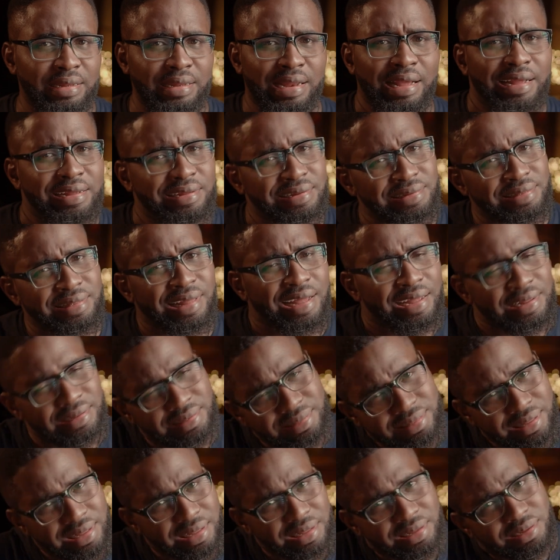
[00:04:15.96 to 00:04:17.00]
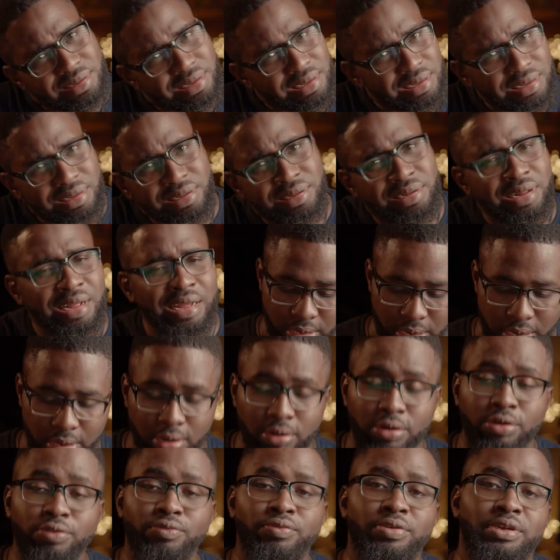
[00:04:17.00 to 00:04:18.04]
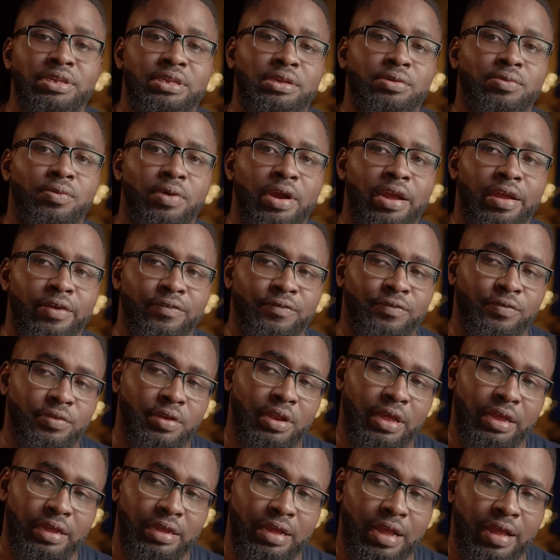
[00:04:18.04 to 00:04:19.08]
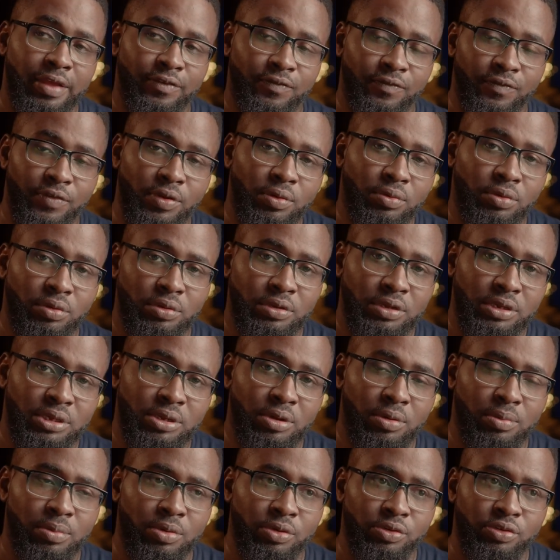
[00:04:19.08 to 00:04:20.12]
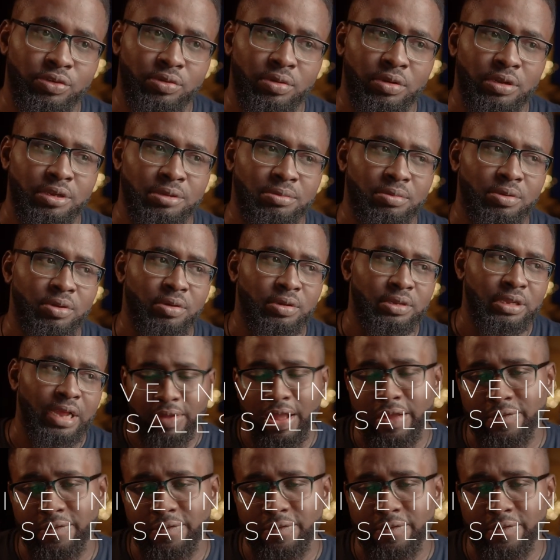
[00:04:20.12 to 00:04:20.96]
I'm thinking. Another reason why I feel like I failed on this commercial is because